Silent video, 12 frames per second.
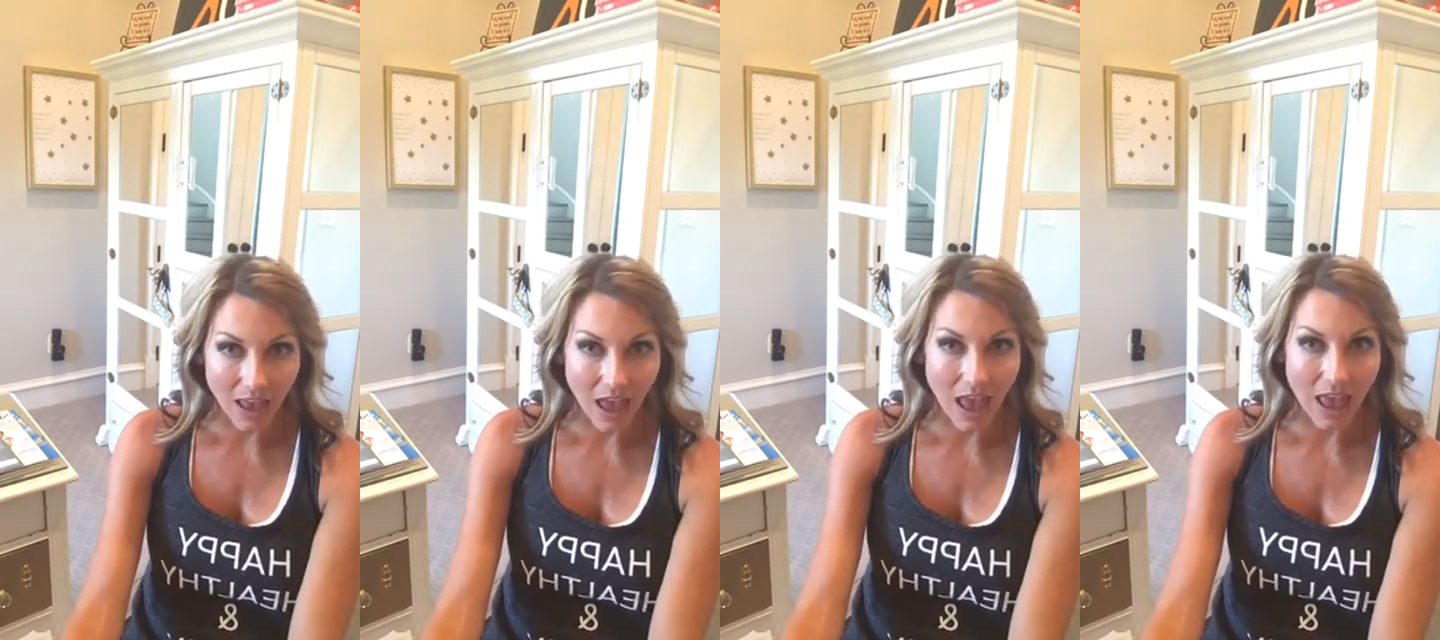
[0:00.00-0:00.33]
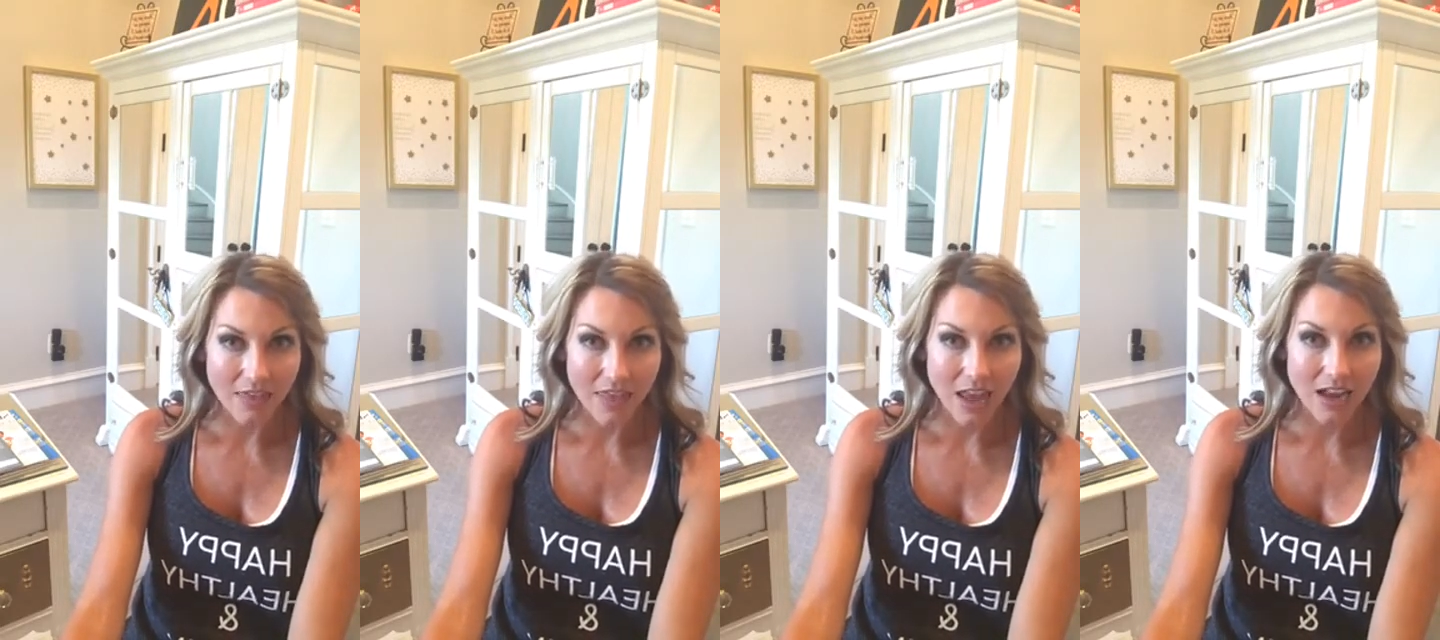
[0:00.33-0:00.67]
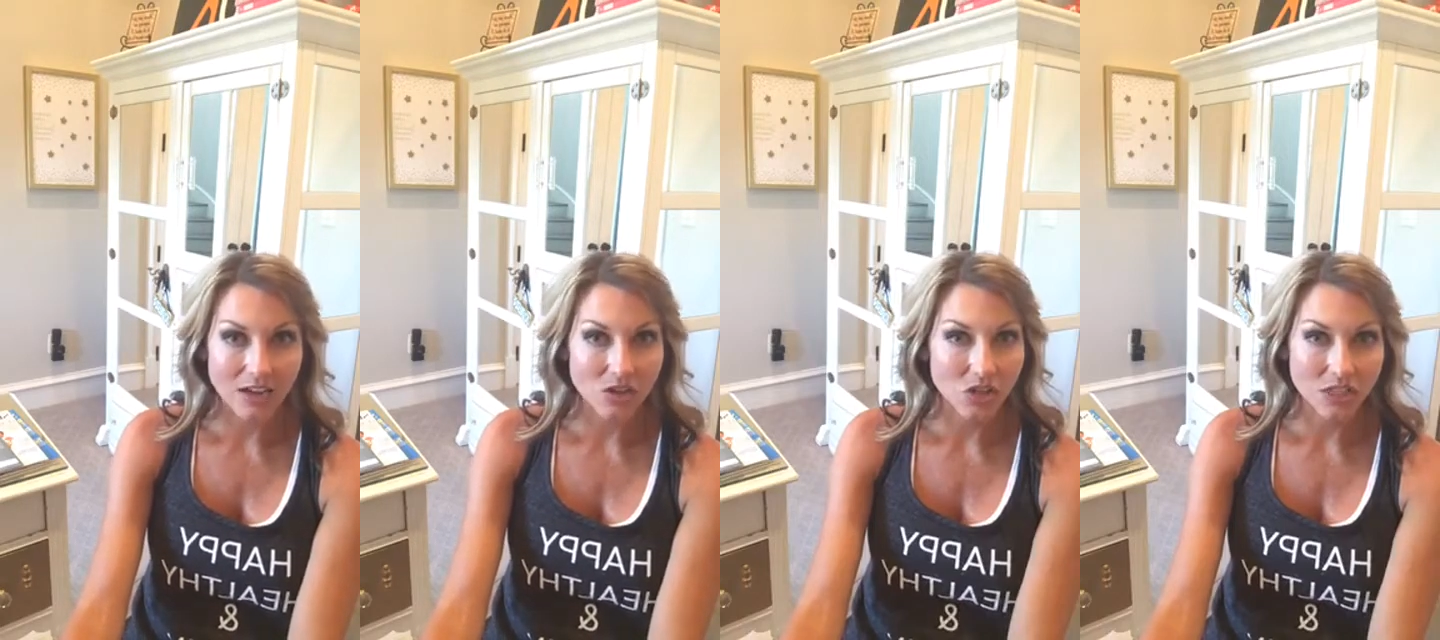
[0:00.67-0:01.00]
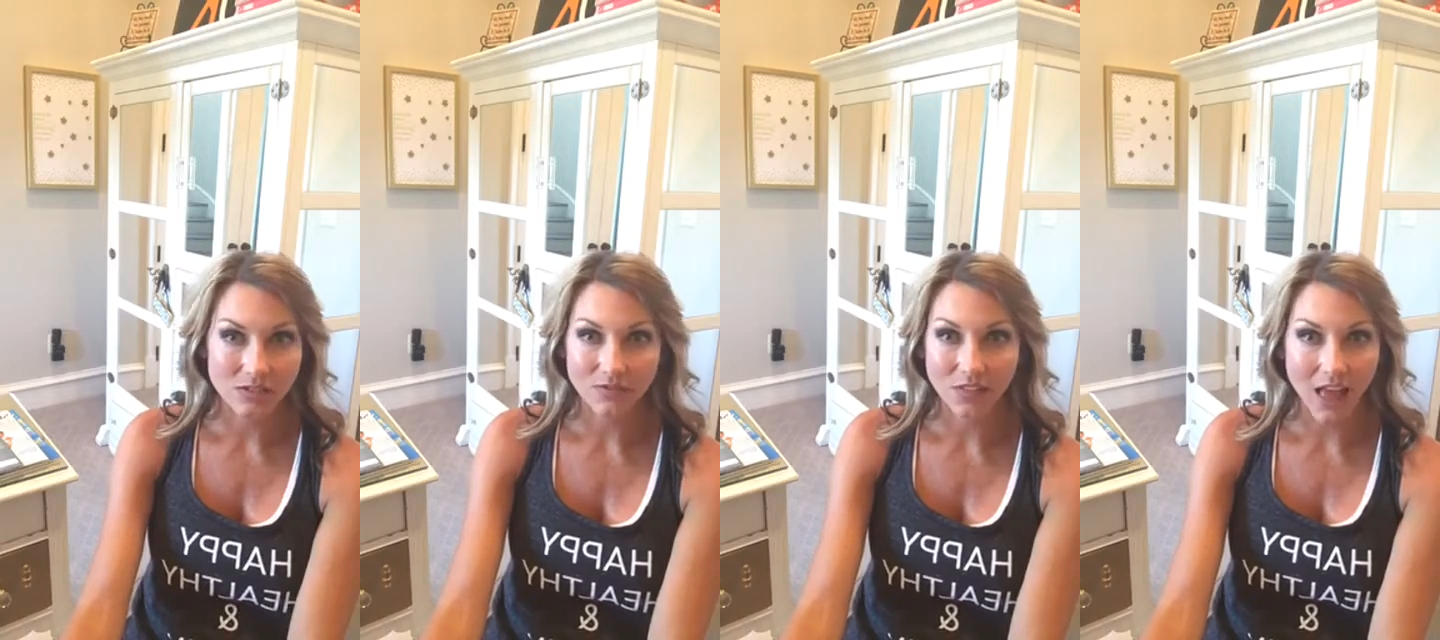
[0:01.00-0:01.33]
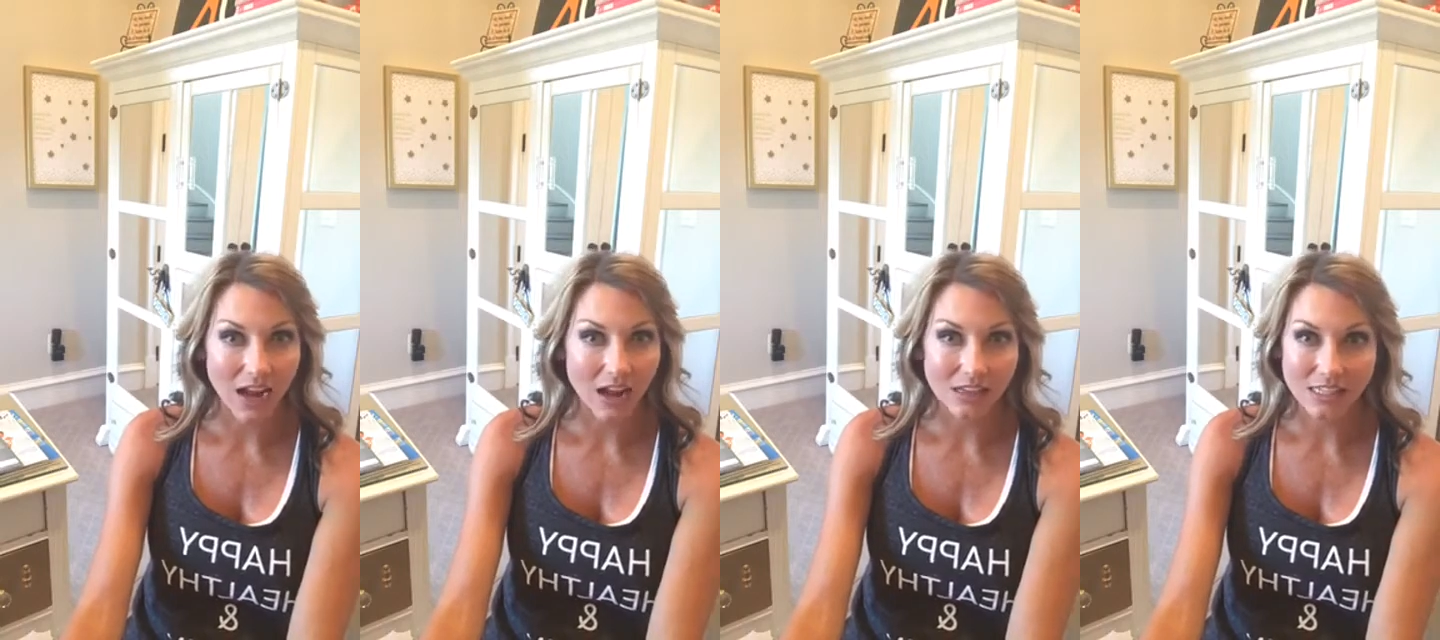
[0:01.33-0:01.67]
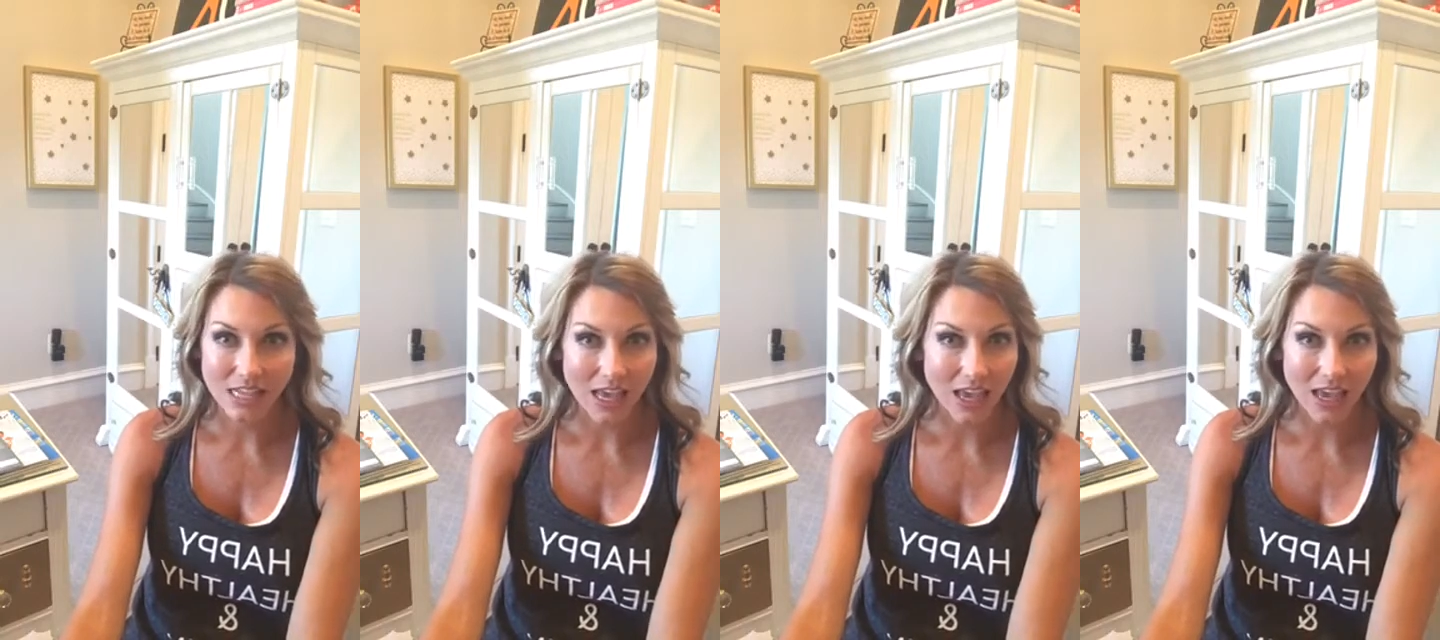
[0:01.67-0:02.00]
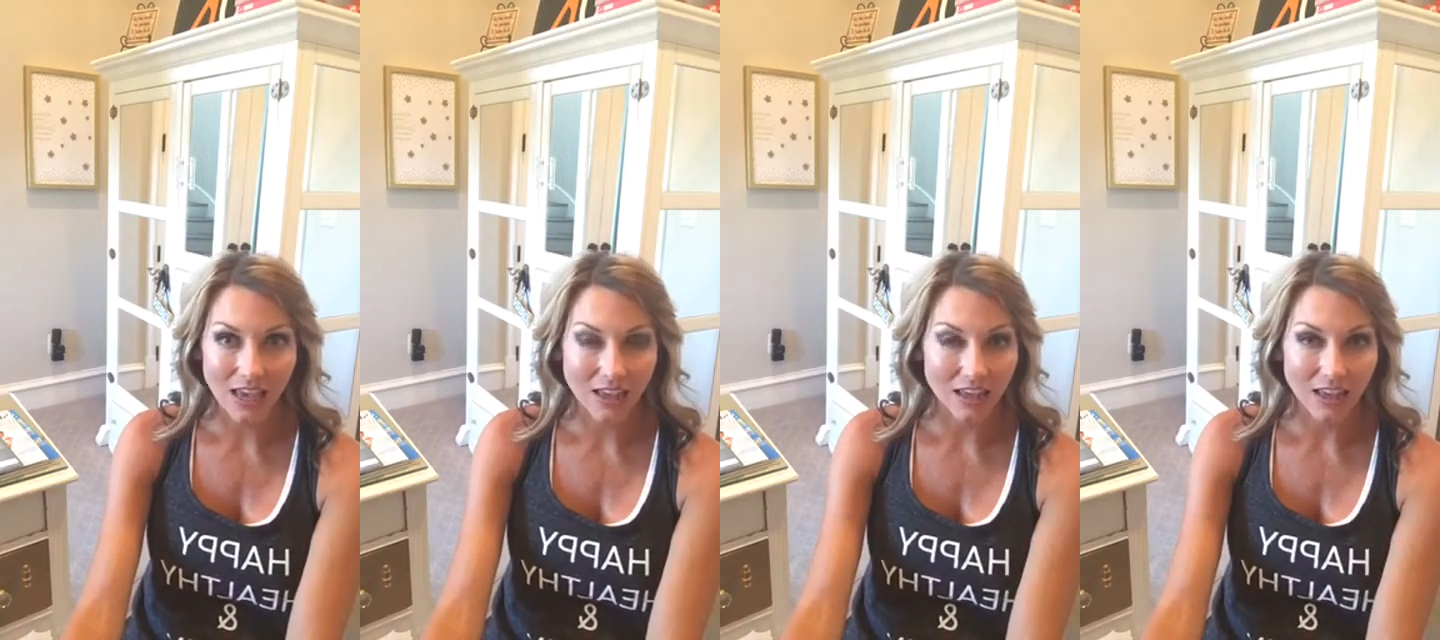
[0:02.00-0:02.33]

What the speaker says: And then just flat out say,